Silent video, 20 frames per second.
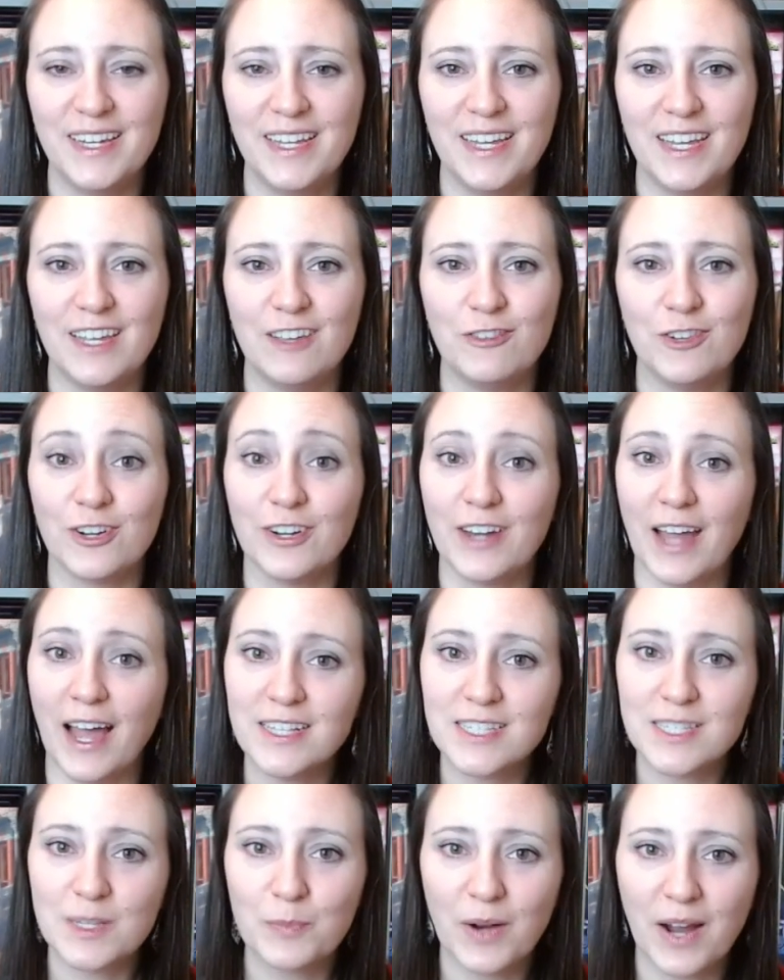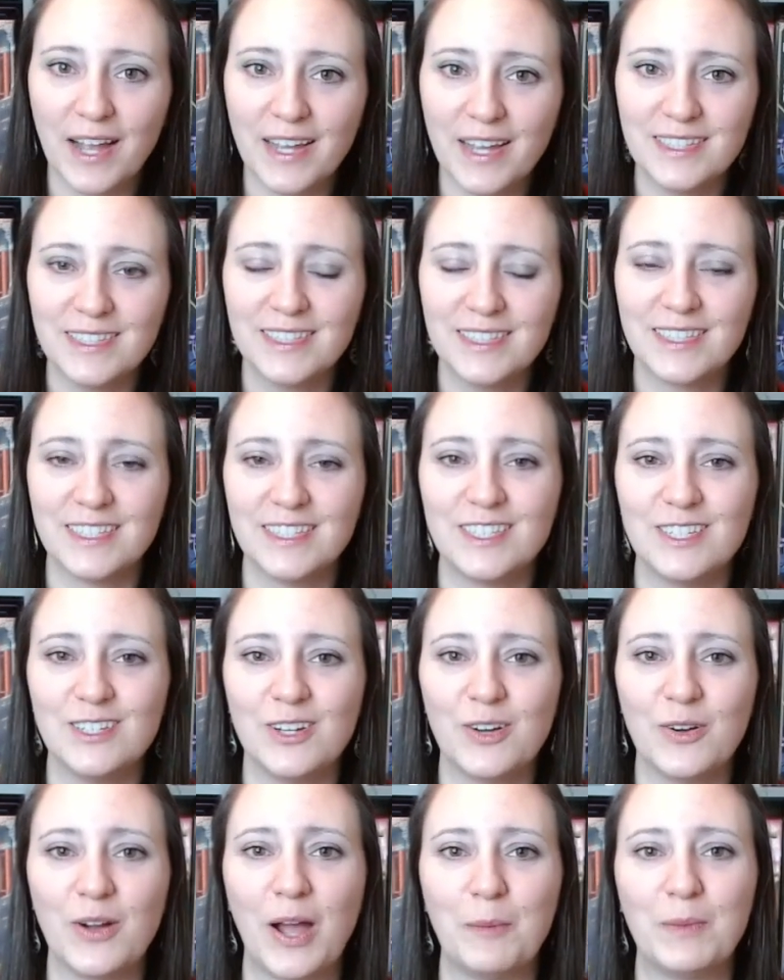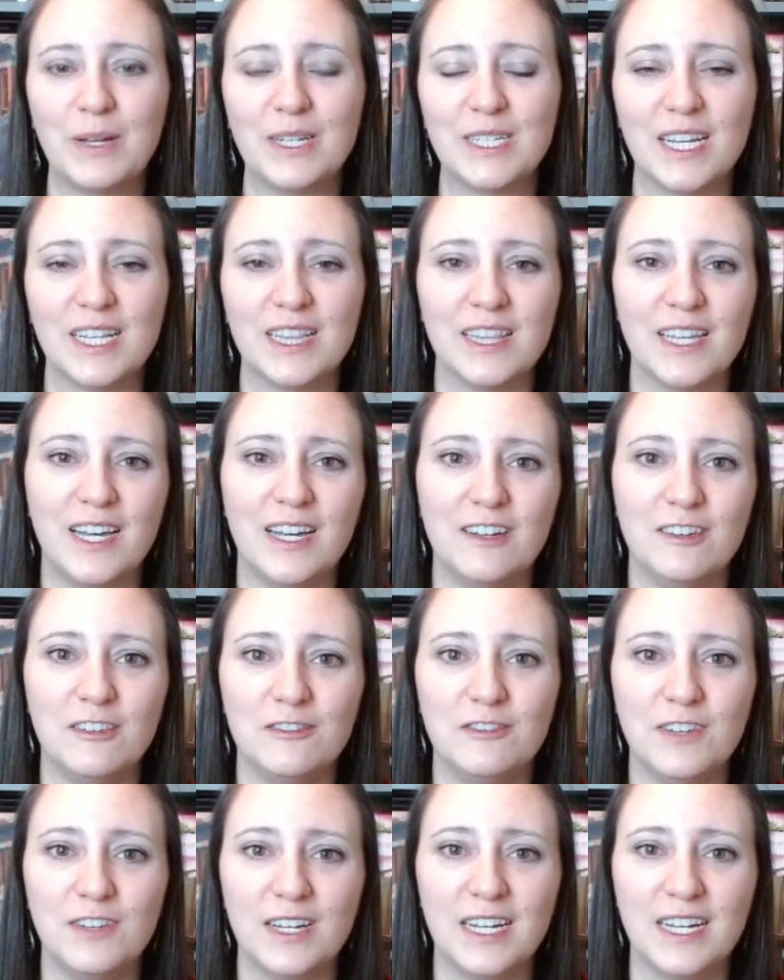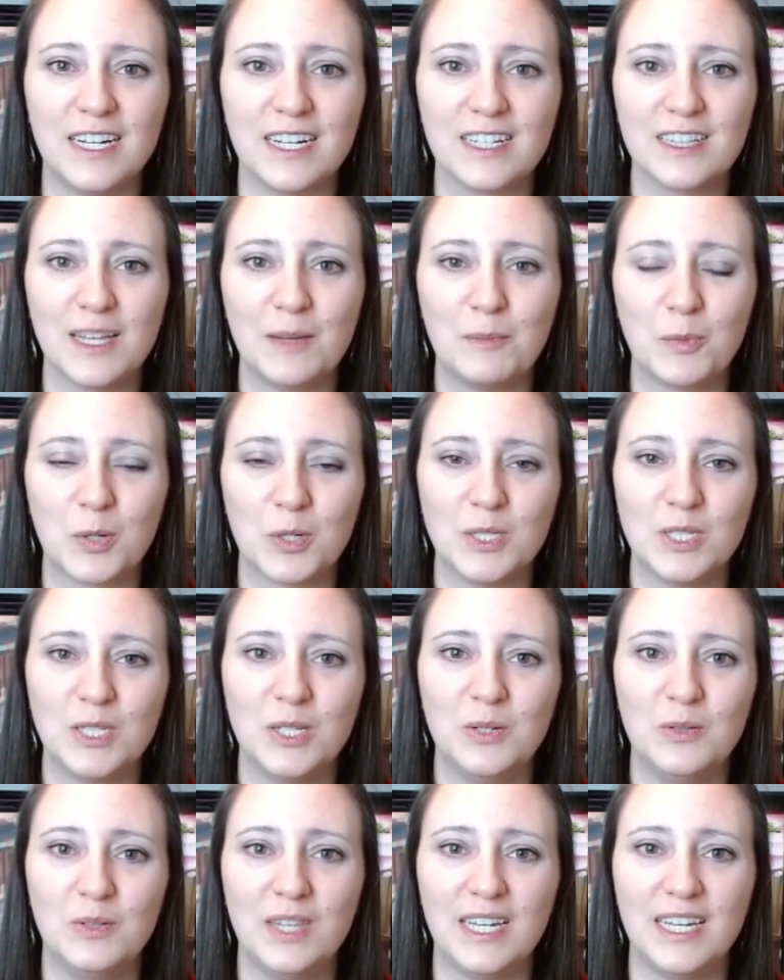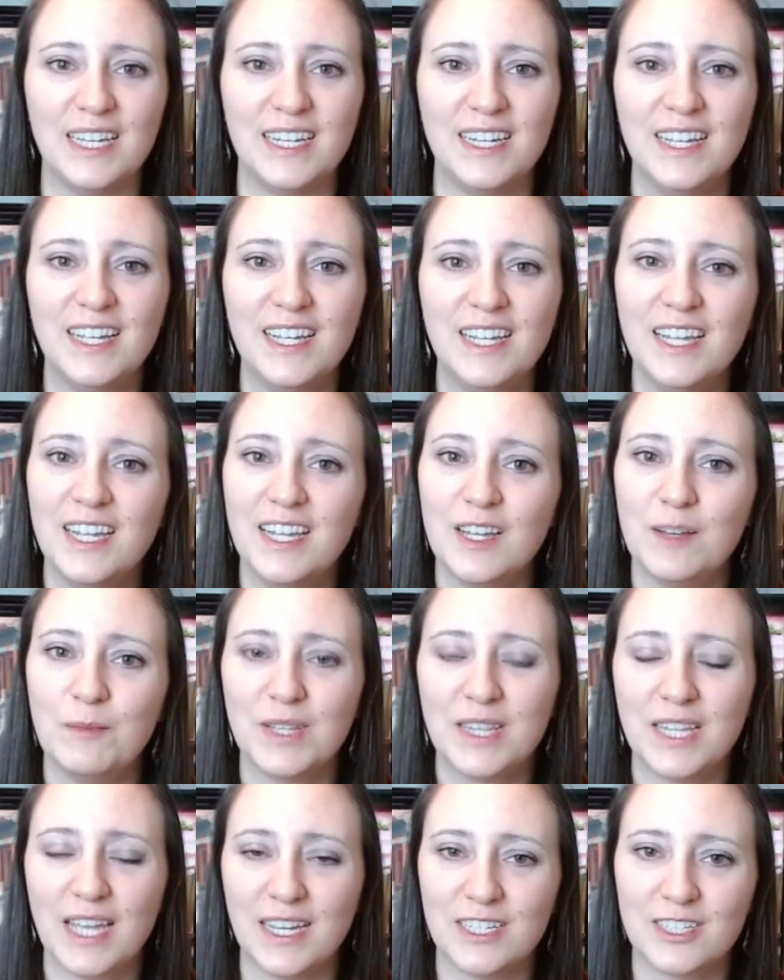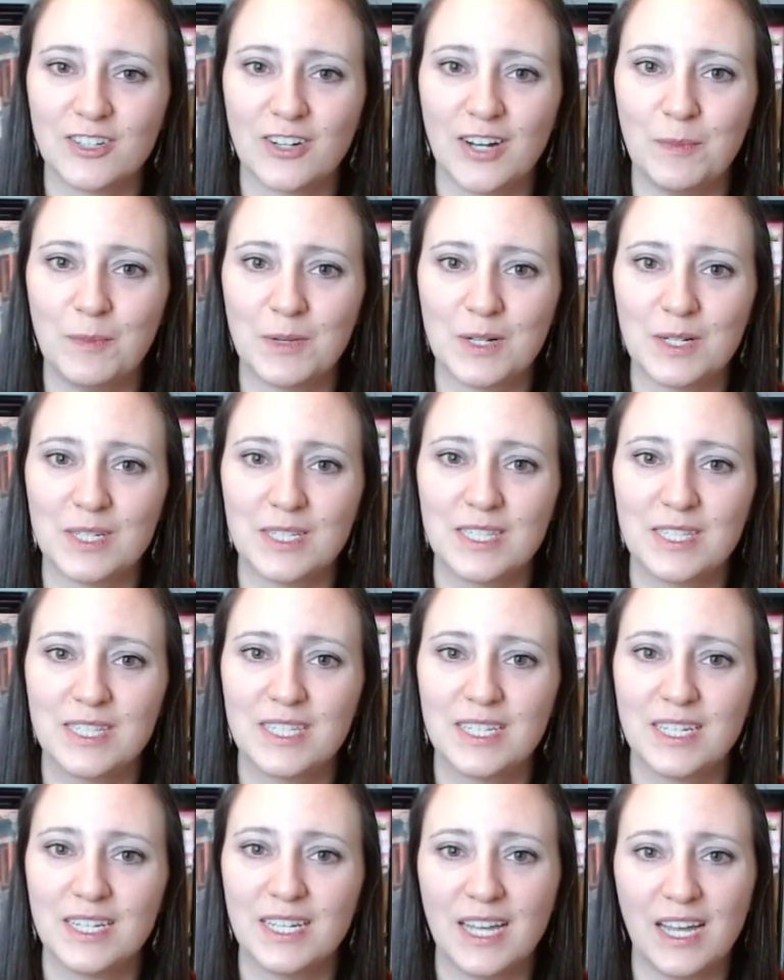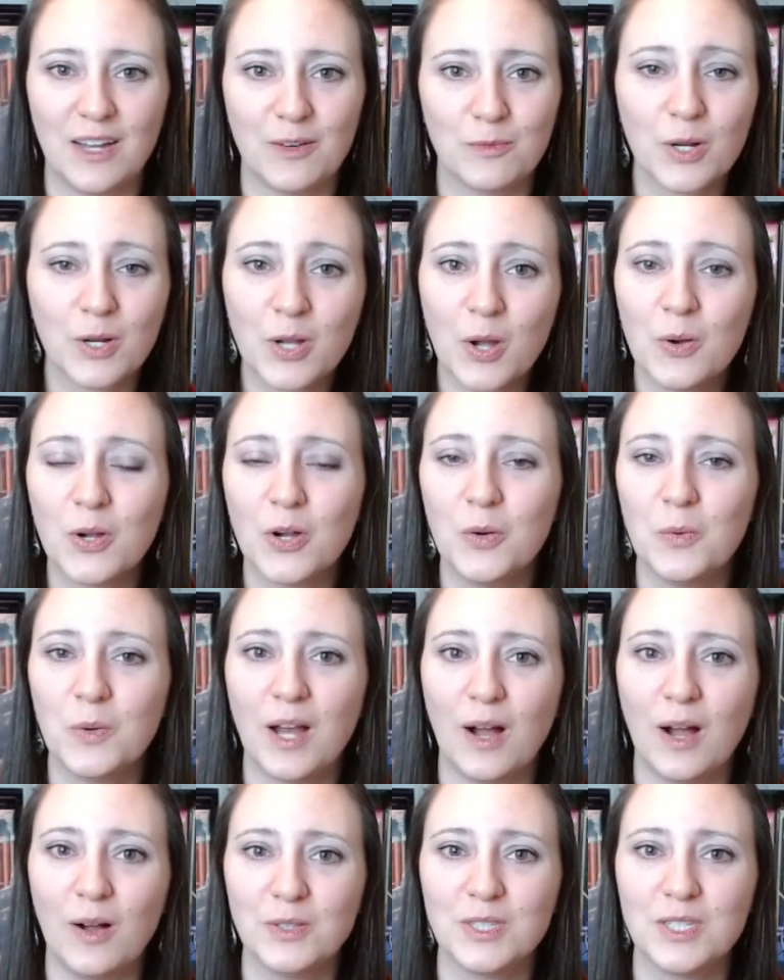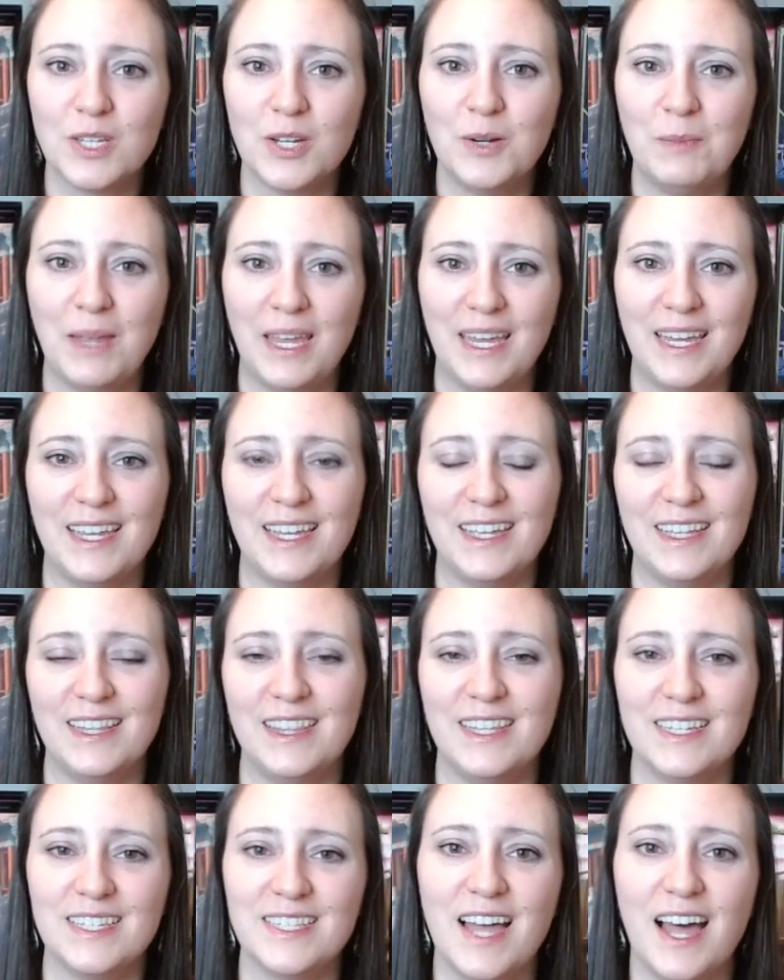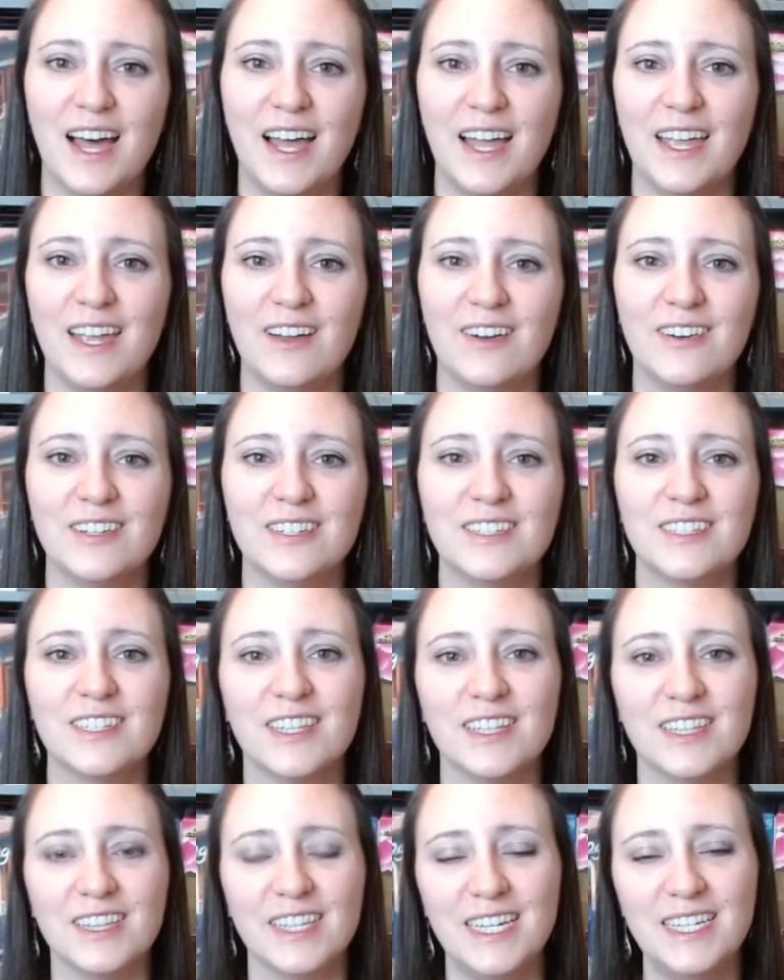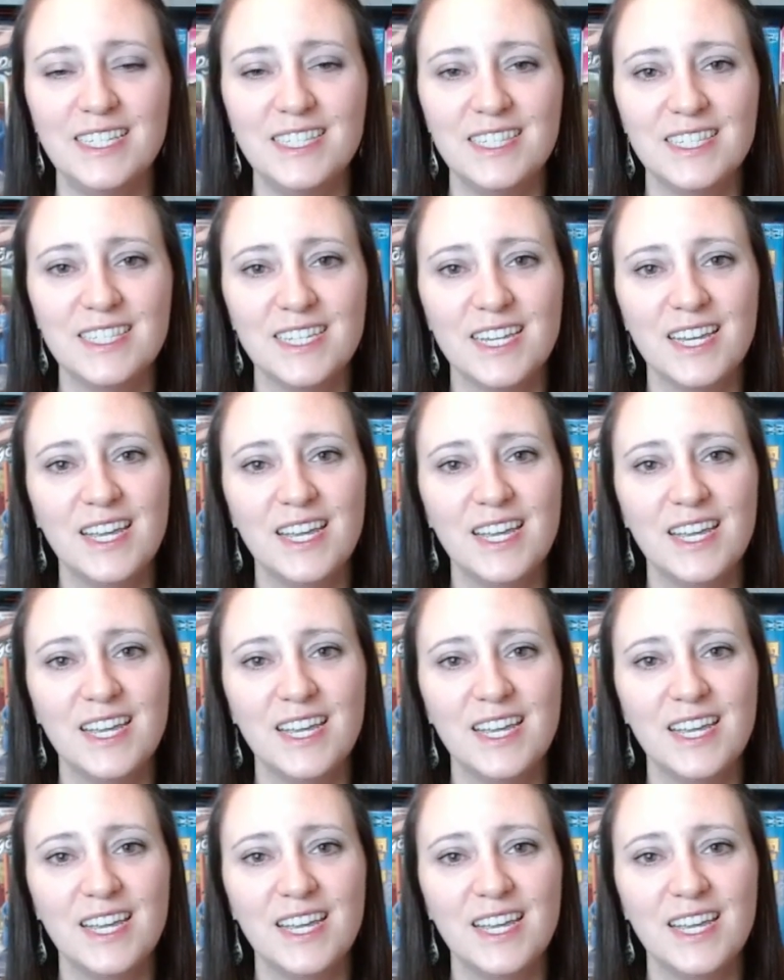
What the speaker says: If you're not surprised, since you know how much I love Glenmore 2, that Matthias Kramer's Rococo would also make it this high onto the list.